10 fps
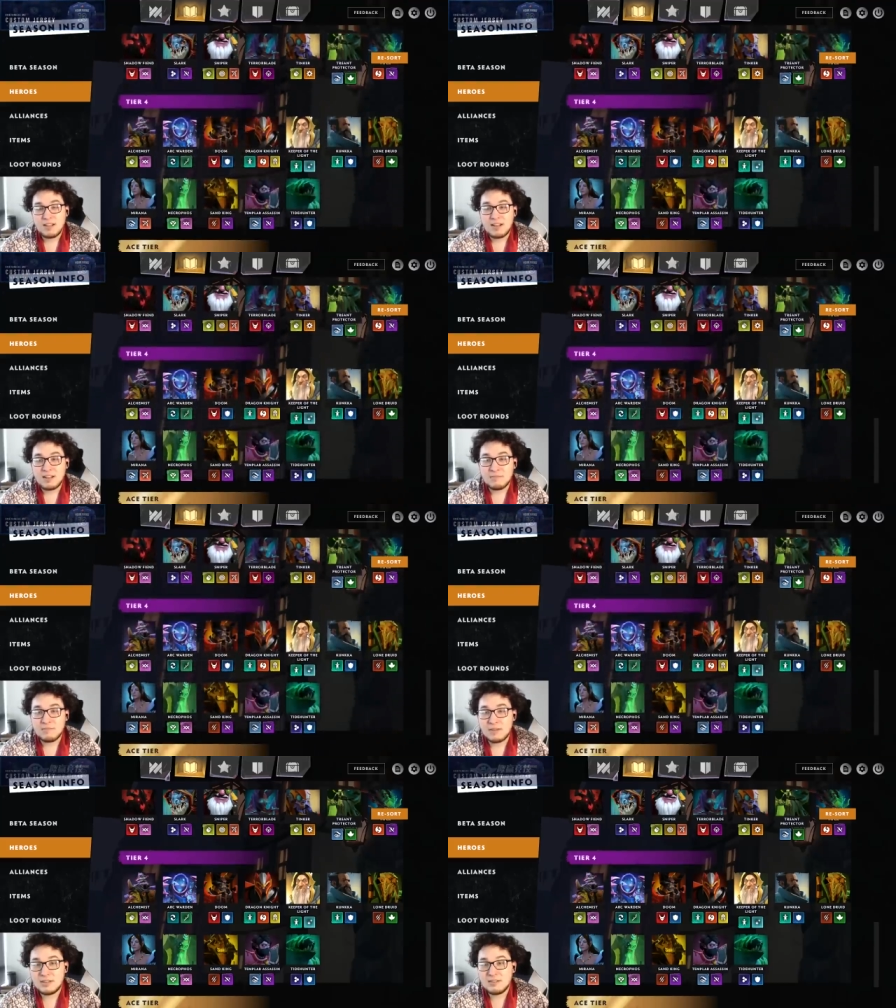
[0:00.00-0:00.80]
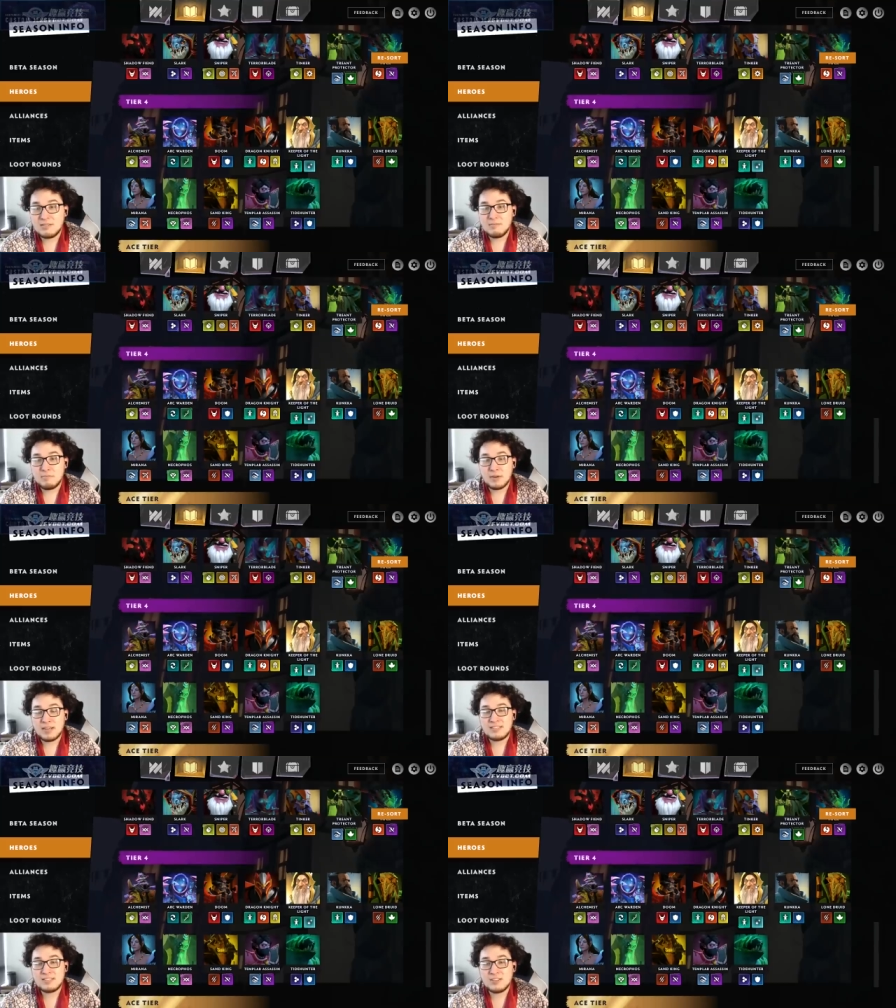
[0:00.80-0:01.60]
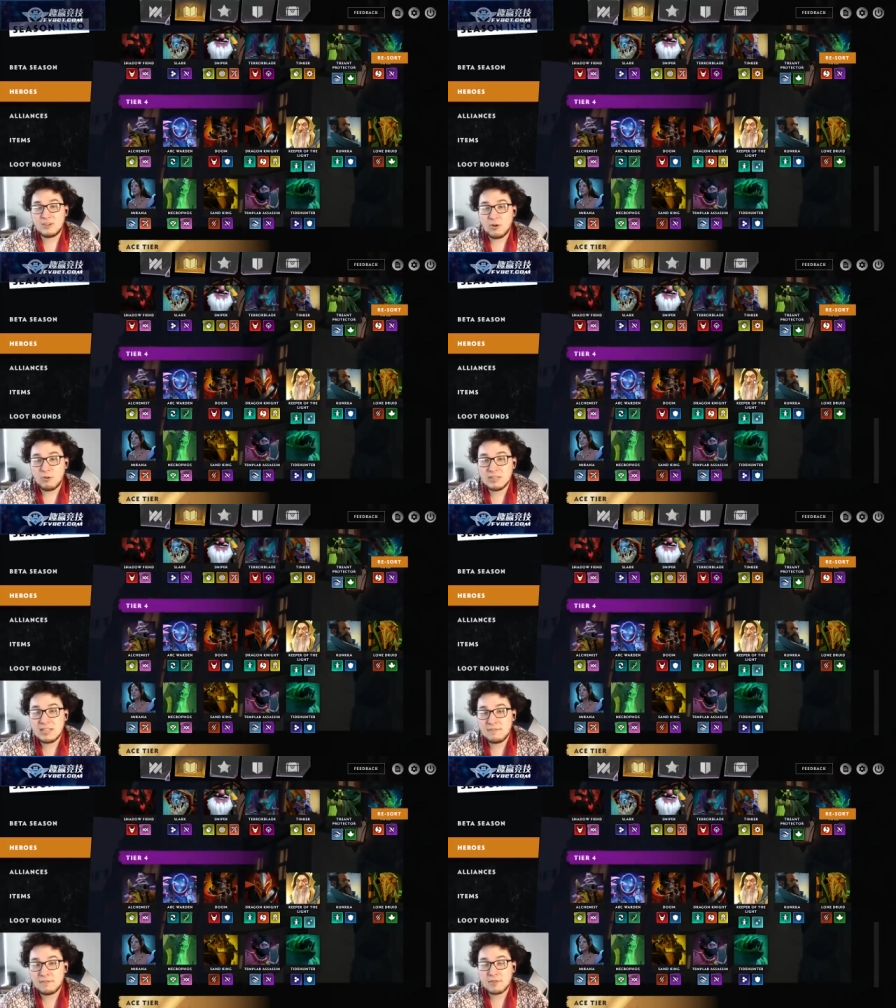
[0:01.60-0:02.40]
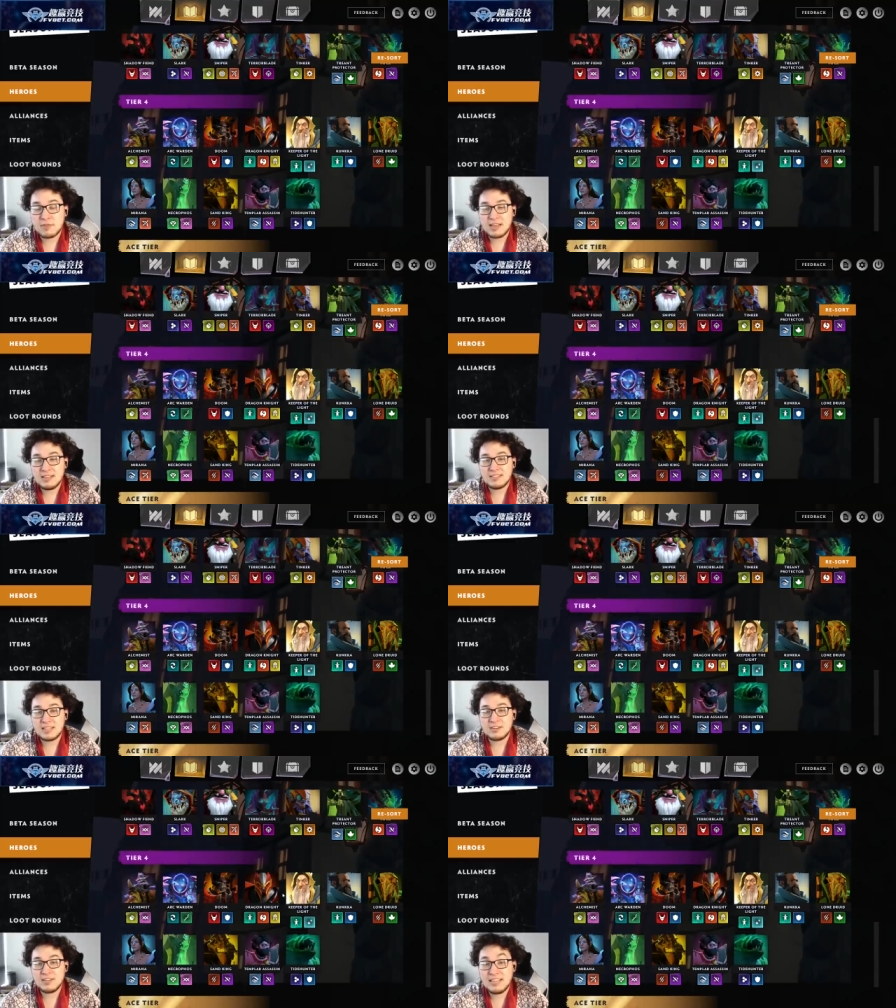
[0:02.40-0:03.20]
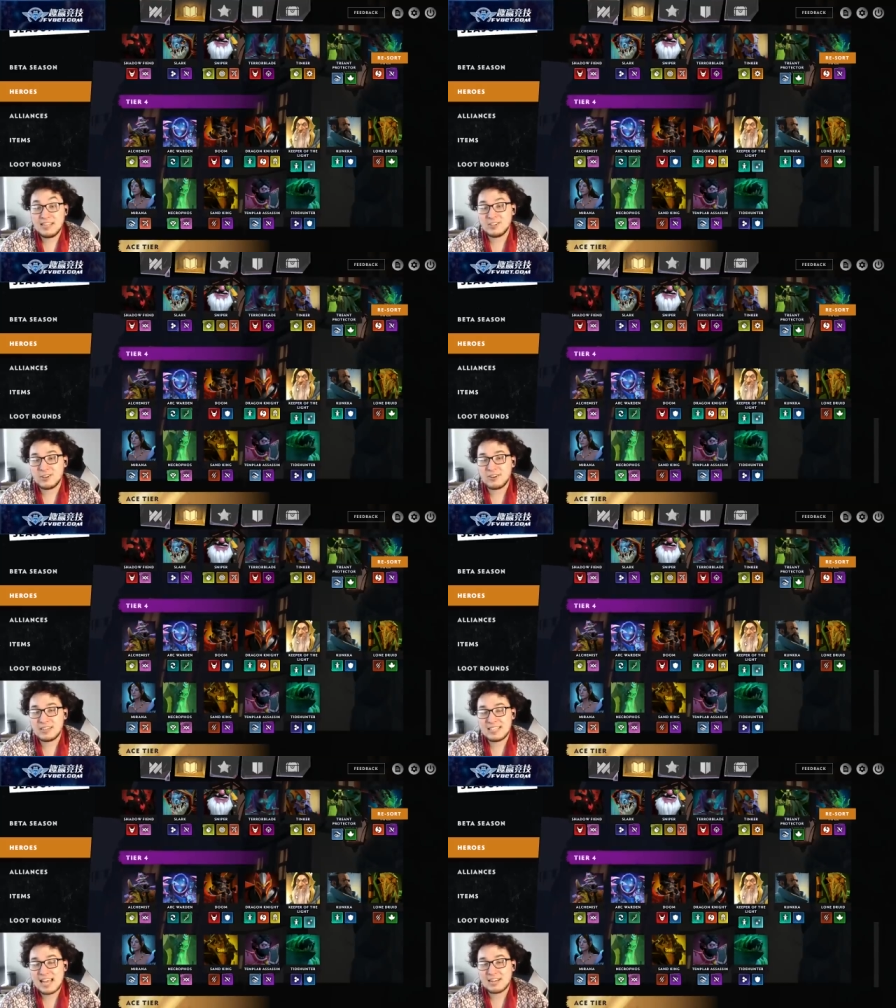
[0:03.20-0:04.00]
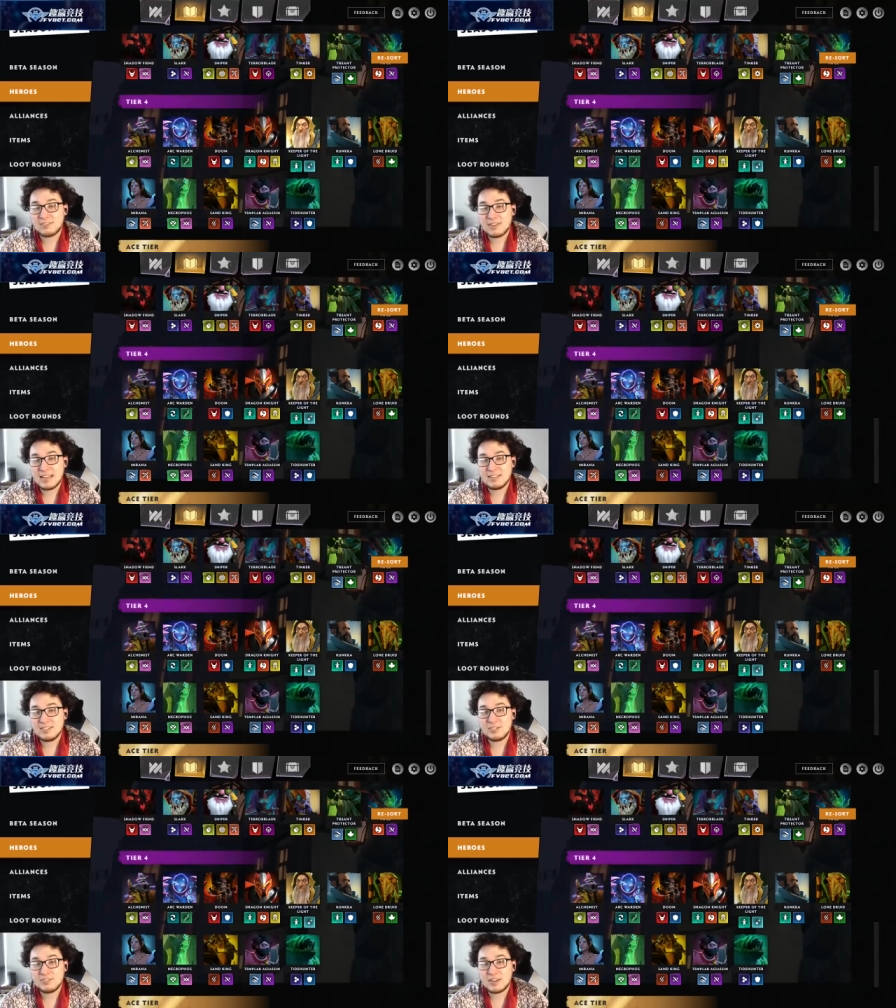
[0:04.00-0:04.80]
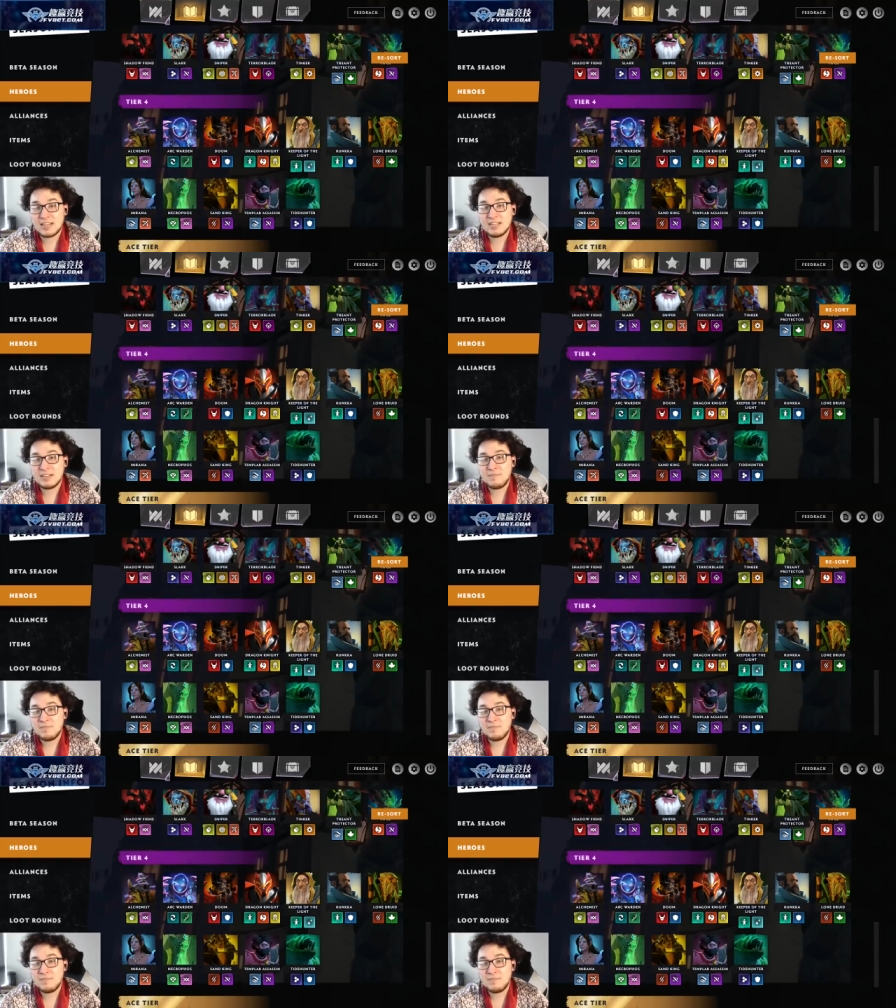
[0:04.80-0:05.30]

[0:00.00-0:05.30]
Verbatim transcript: but only for things that are in her attack range, right?